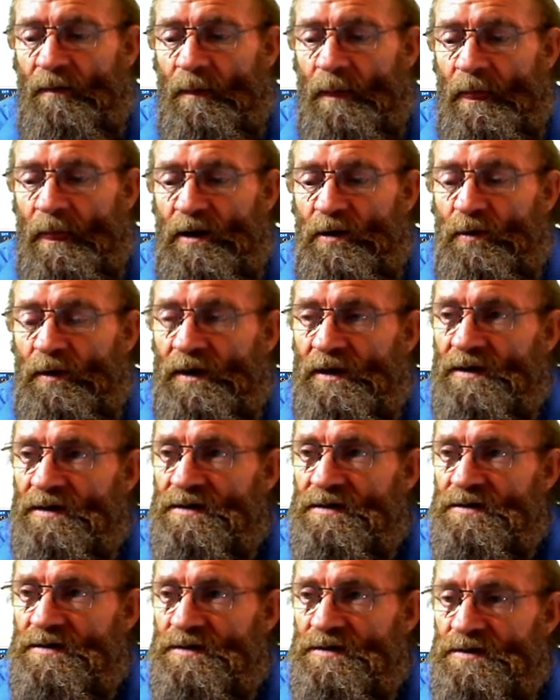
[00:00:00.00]
you want
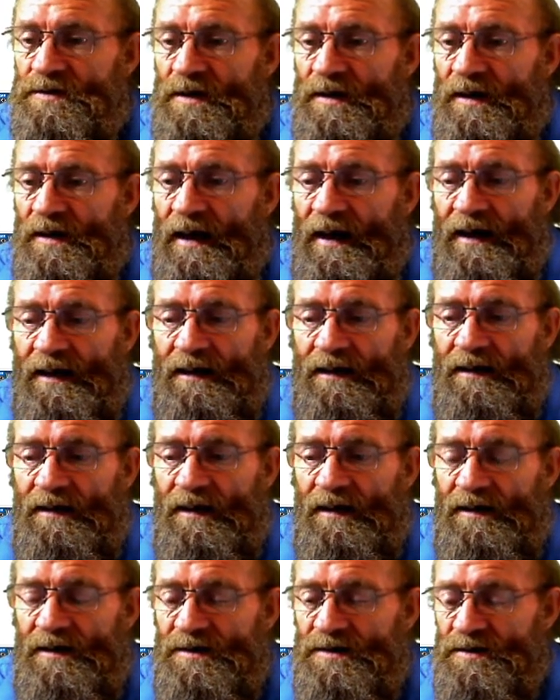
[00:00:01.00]
to
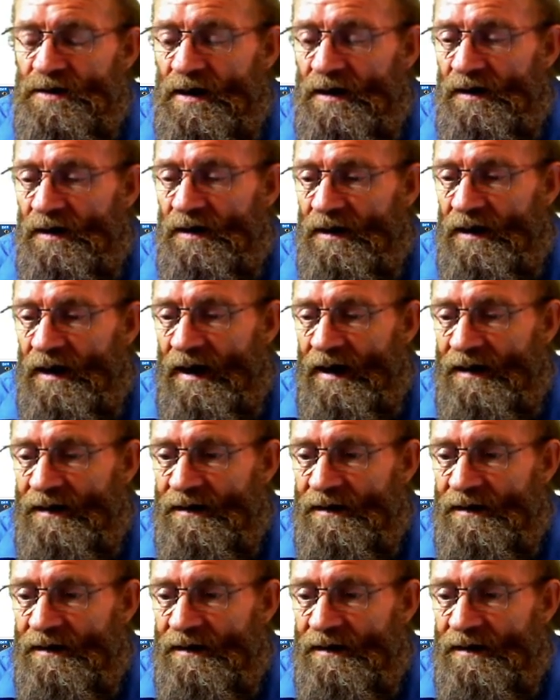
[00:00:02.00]
add